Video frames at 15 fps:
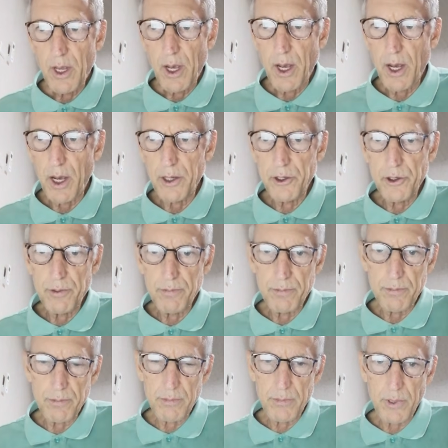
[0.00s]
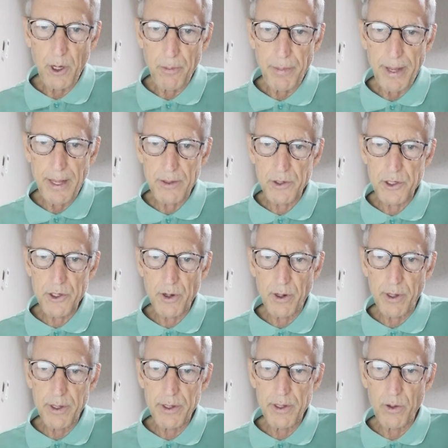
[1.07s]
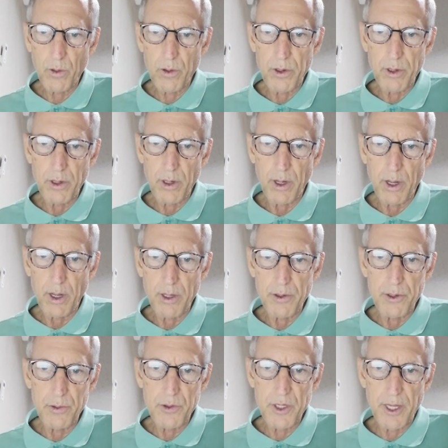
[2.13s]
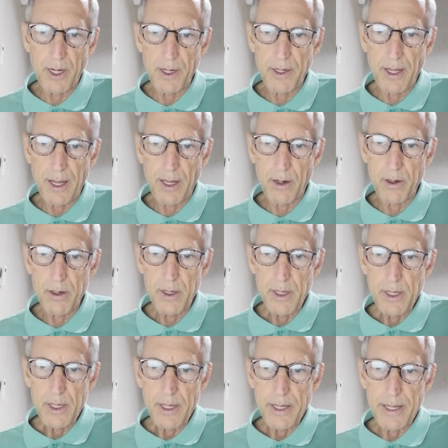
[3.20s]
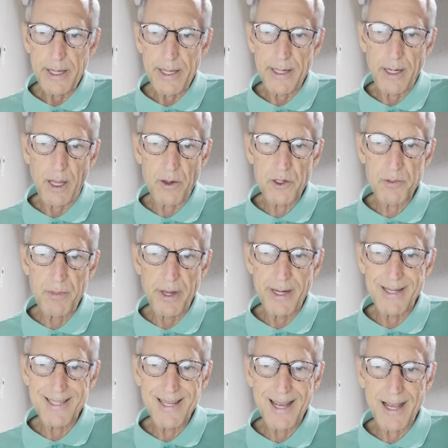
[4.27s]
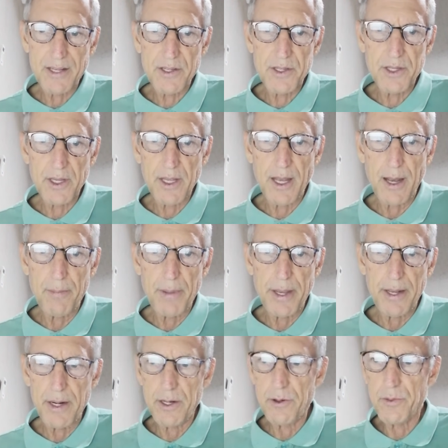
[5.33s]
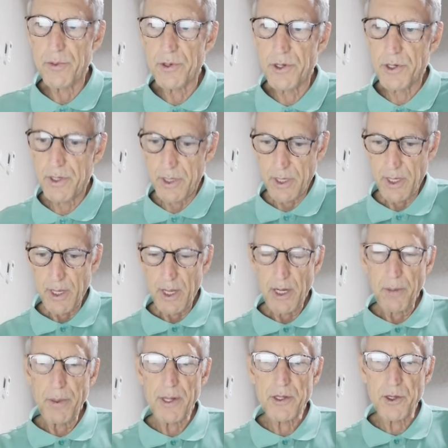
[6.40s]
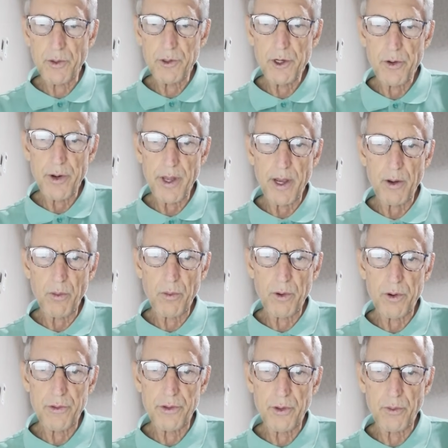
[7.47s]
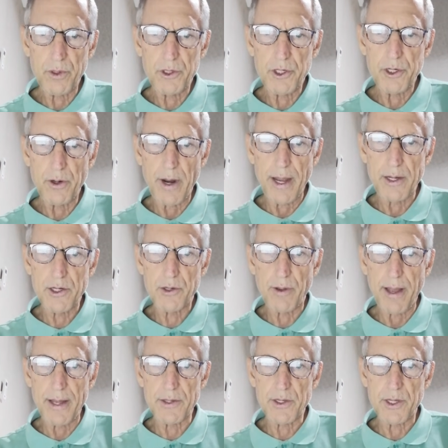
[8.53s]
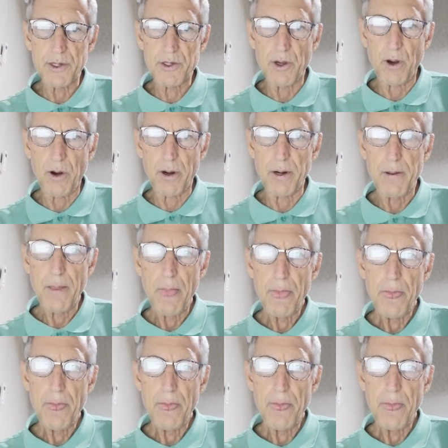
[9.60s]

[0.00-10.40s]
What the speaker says: pound sterling, or New Zealand dollar in lost money in taxes and compound interest. Depends on your net worth and what your actual assets are.